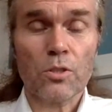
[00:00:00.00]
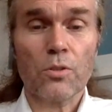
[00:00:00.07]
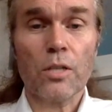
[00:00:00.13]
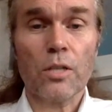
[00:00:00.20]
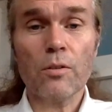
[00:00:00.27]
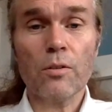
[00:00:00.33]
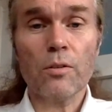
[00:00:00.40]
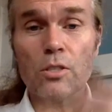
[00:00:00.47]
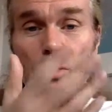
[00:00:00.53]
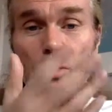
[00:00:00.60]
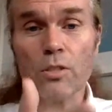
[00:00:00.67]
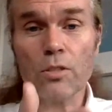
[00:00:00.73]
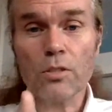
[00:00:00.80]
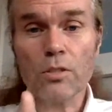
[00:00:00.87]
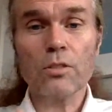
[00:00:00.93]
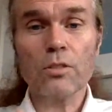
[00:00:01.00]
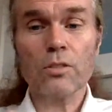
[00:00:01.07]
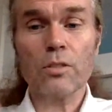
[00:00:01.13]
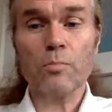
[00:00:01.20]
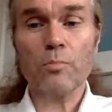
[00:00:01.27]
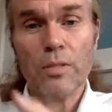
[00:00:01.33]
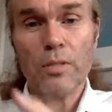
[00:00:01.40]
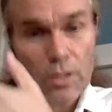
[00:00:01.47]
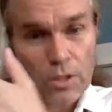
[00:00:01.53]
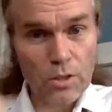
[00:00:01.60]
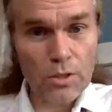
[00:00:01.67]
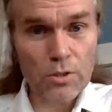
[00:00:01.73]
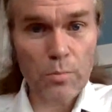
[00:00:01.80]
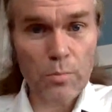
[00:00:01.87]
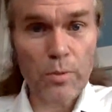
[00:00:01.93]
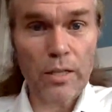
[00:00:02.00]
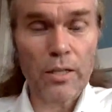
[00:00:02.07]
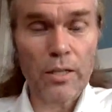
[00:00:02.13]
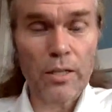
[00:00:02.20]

So there is good, but there's also bad.